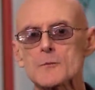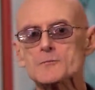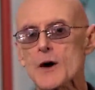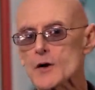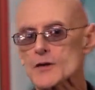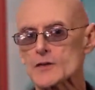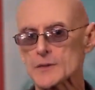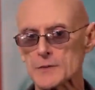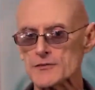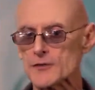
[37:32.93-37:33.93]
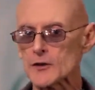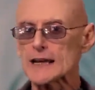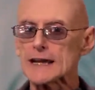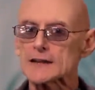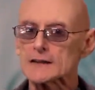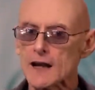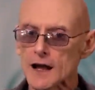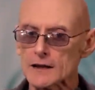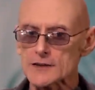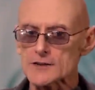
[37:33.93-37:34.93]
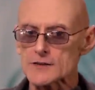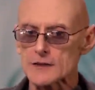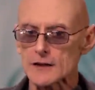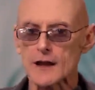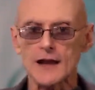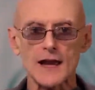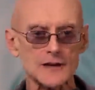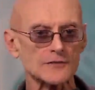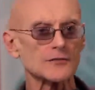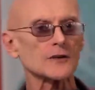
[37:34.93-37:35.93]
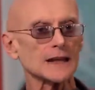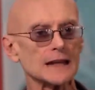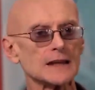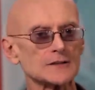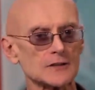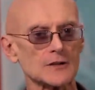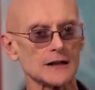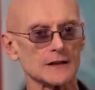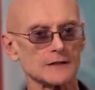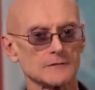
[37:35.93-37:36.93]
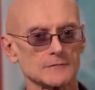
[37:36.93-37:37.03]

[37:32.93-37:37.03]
both be fully acknowledged and fully integrated.